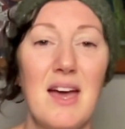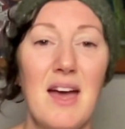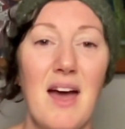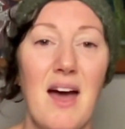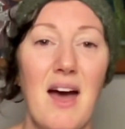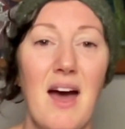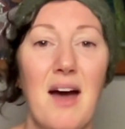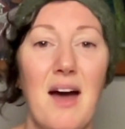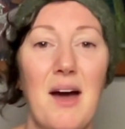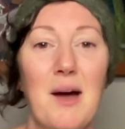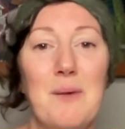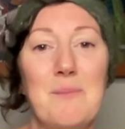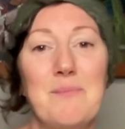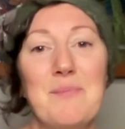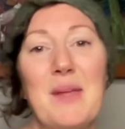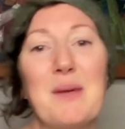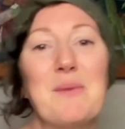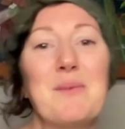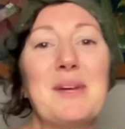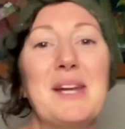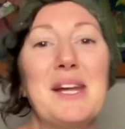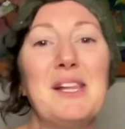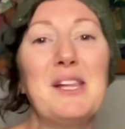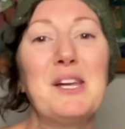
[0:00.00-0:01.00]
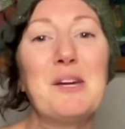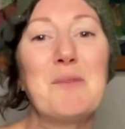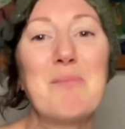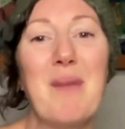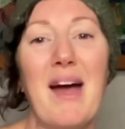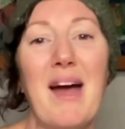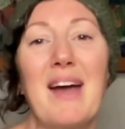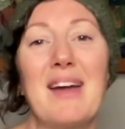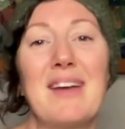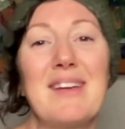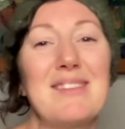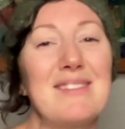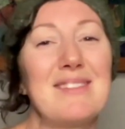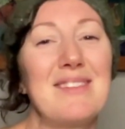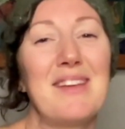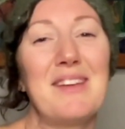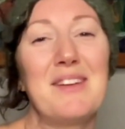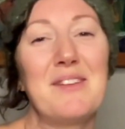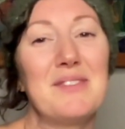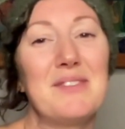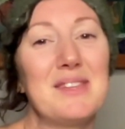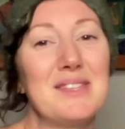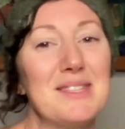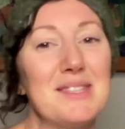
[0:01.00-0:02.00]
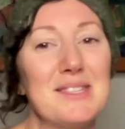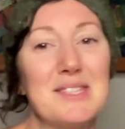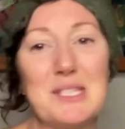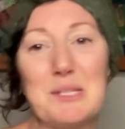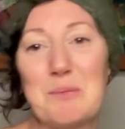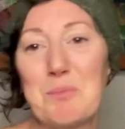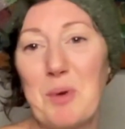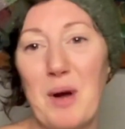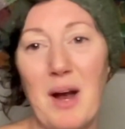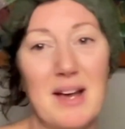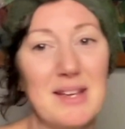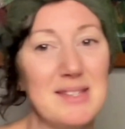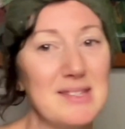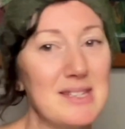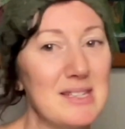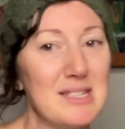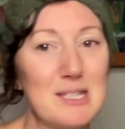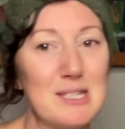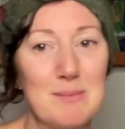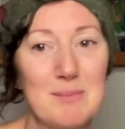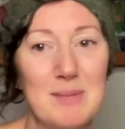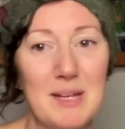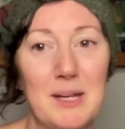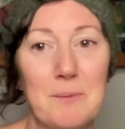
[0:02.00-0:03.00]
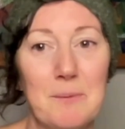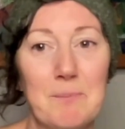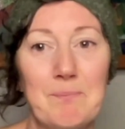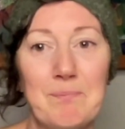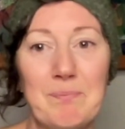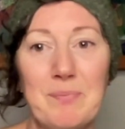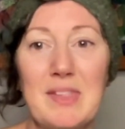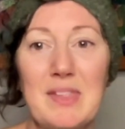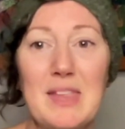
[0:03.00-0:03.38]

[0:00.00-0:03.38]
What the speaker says: And when I look back, none of this is surprising to me,